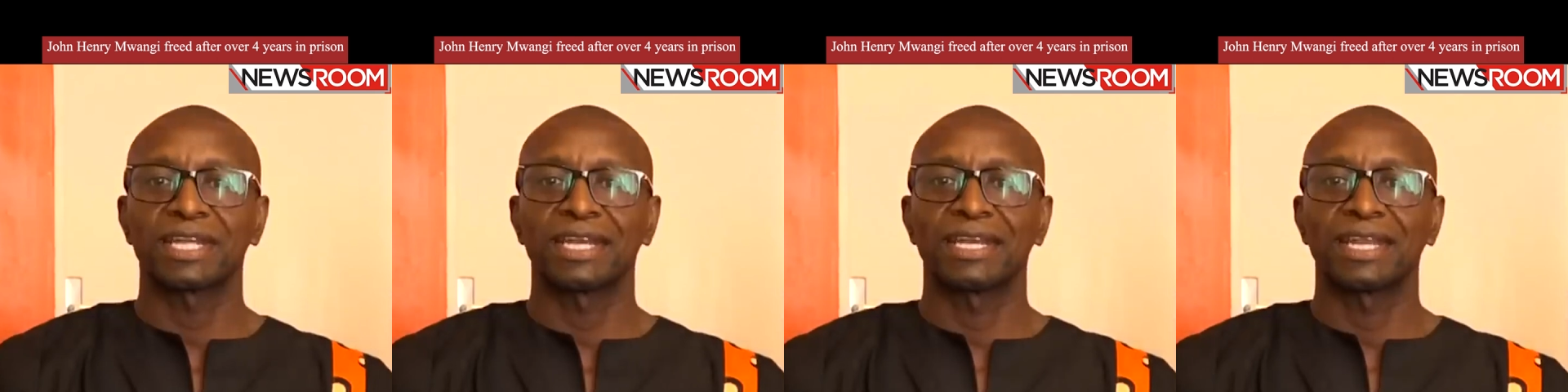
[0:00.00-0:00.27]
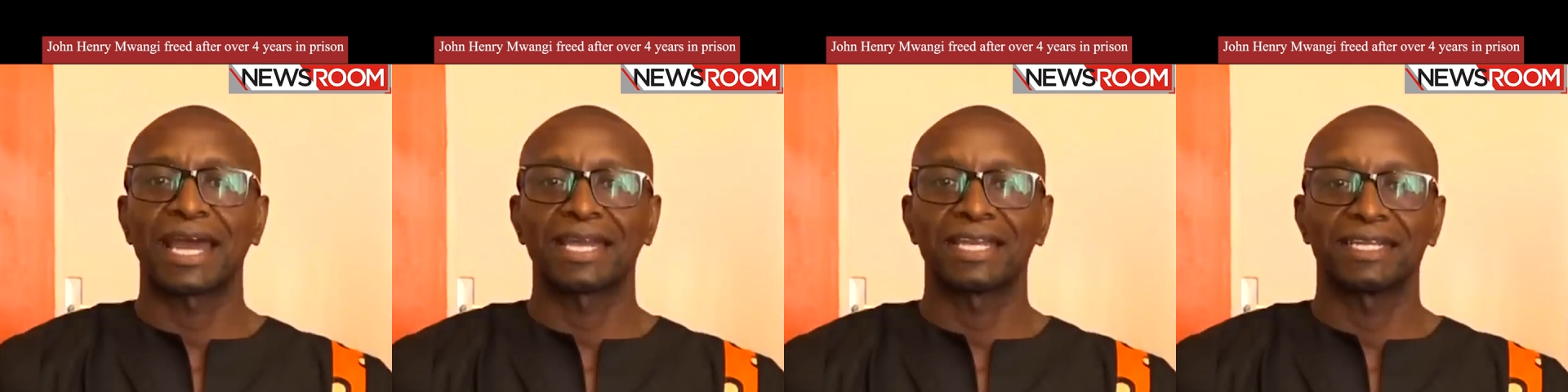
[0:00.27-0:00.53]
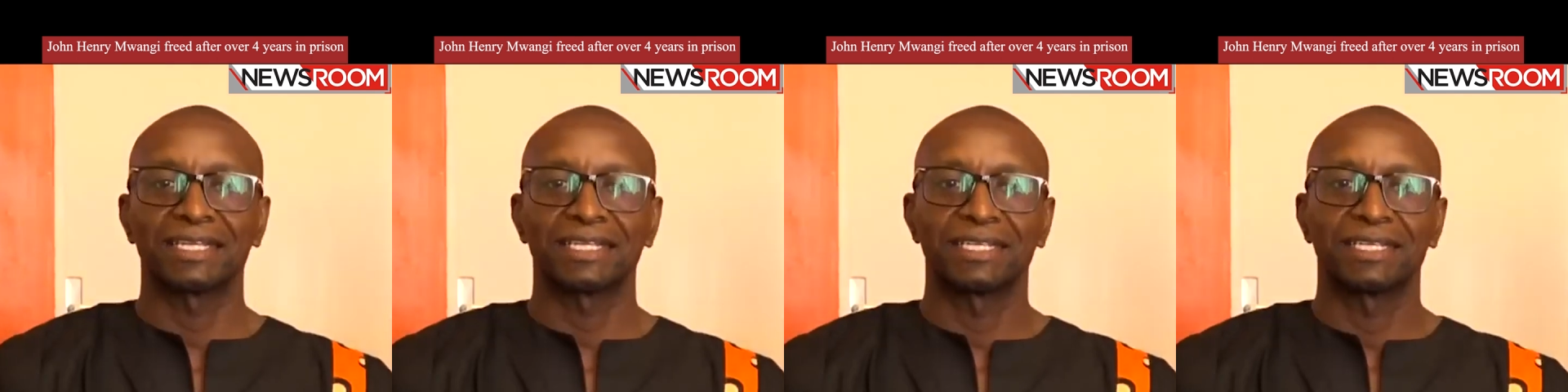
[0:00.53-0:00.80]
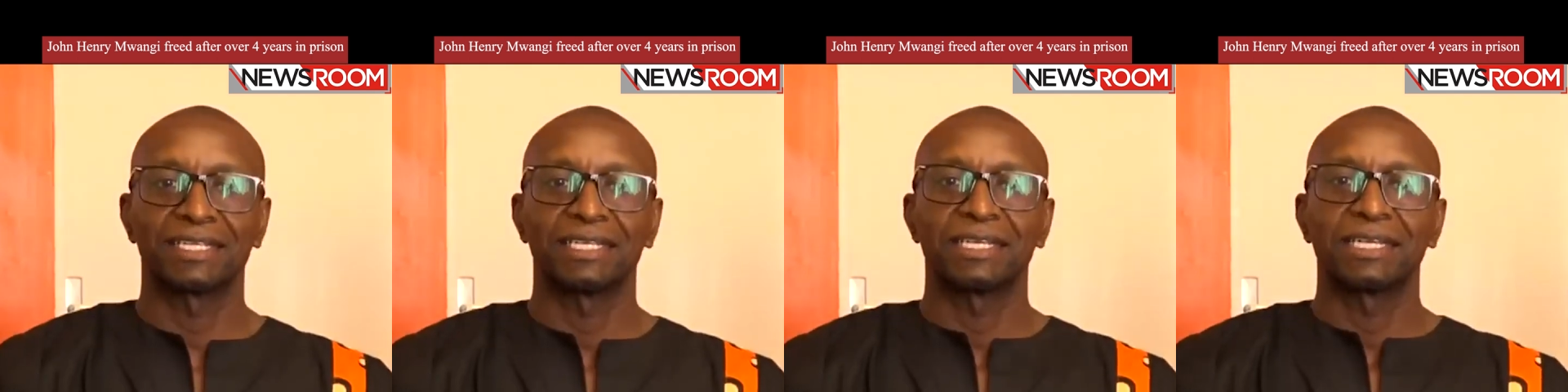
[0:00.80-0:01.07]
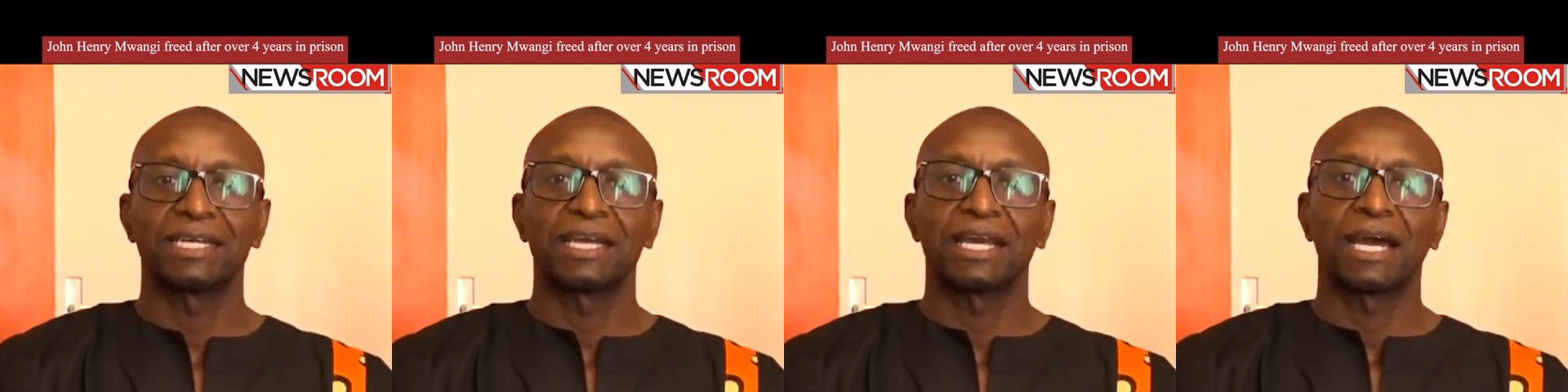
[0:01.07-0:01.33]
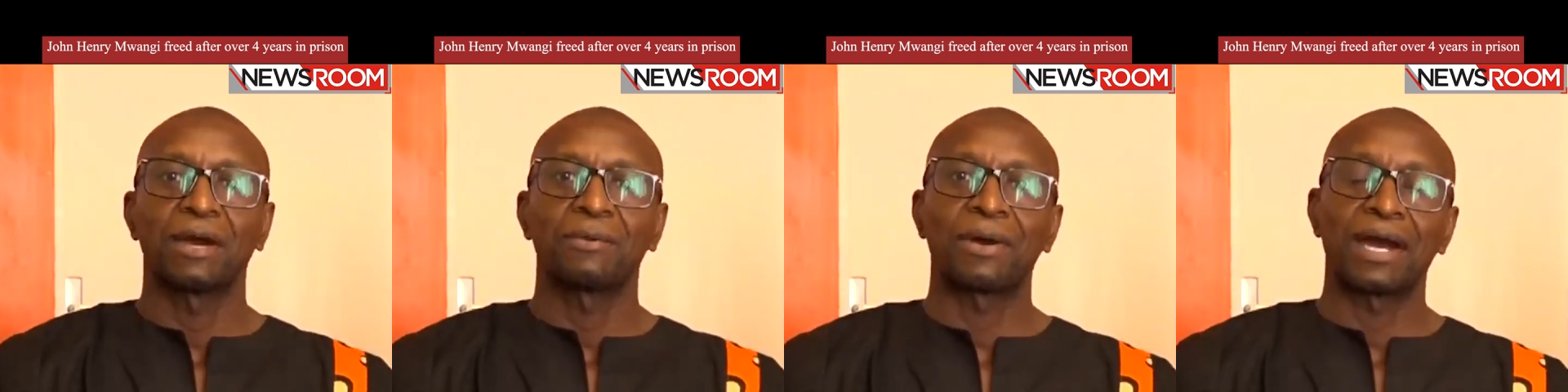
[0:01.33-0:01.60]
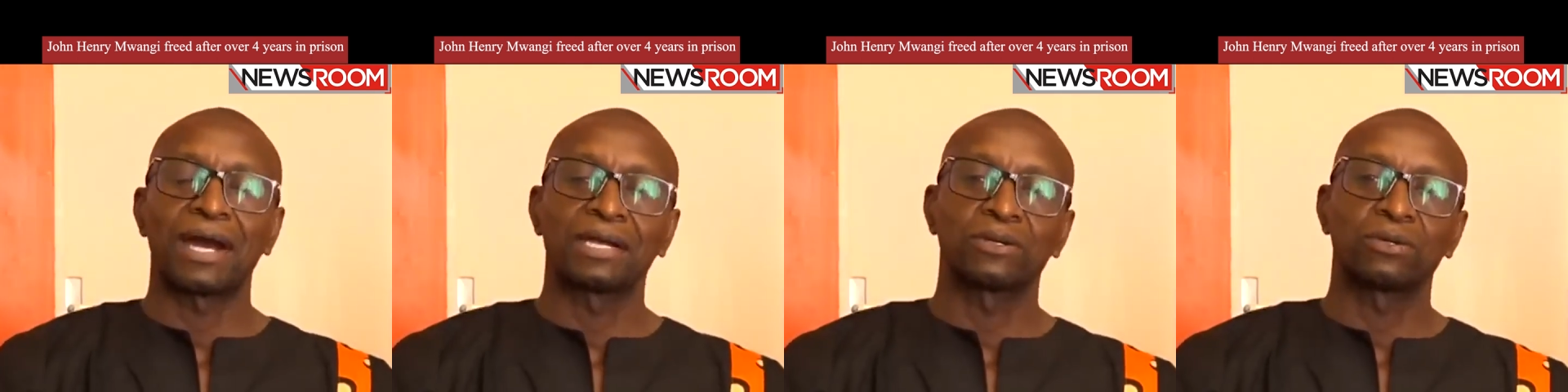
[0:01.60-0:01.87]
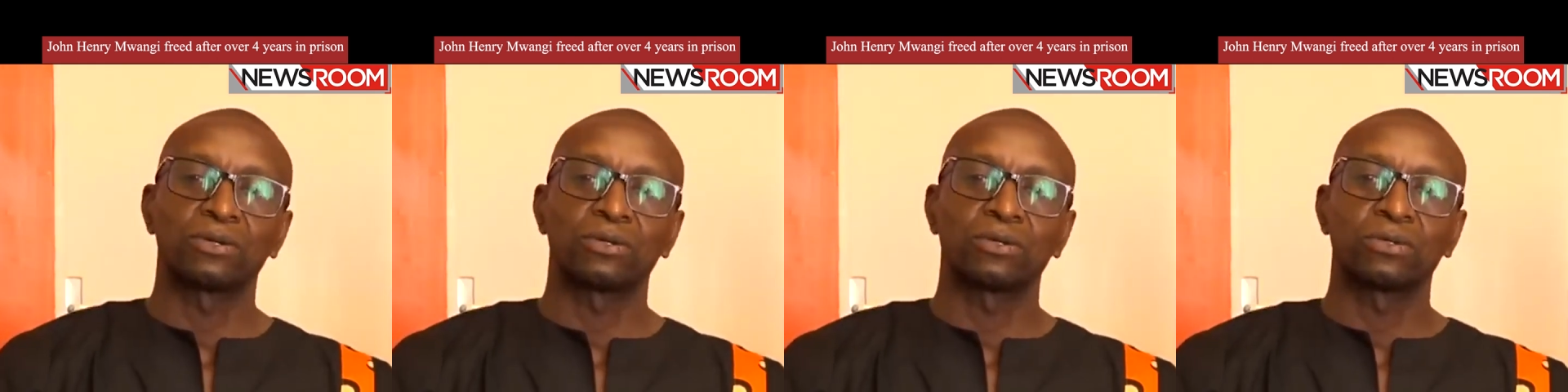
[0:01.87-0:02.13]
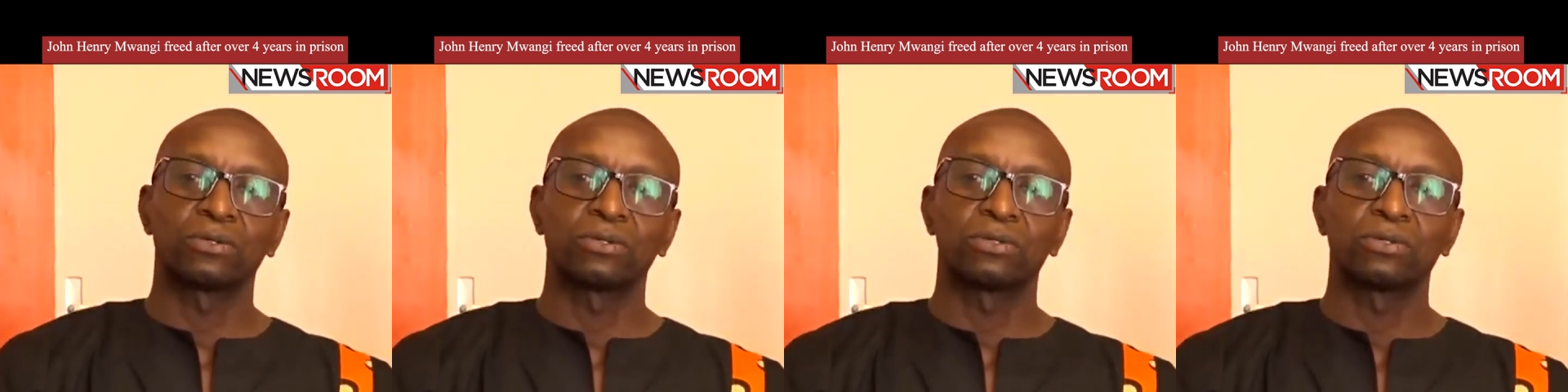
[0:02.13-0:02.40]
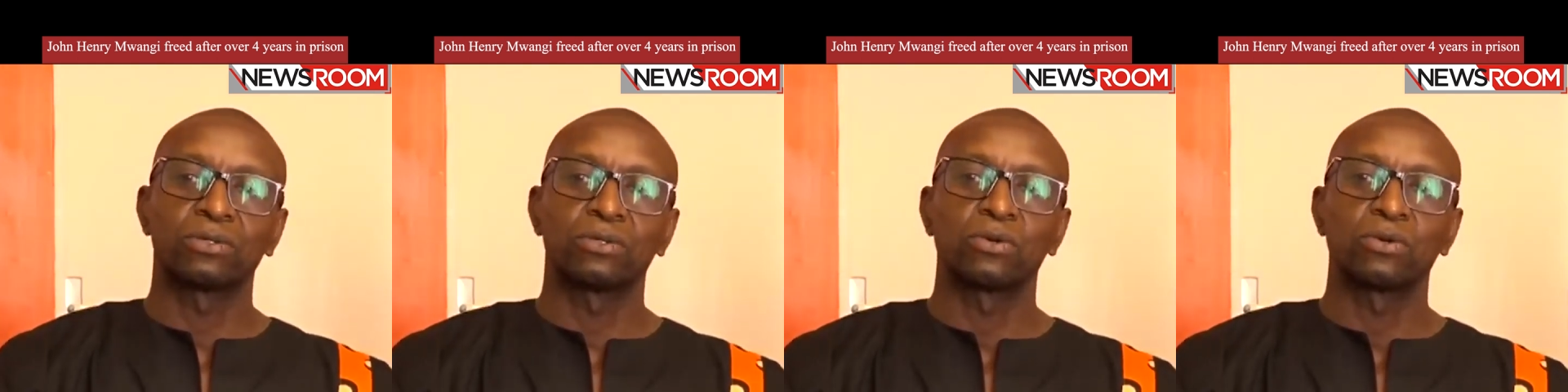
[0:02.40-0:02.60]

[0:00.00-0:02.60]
2009, our uncle,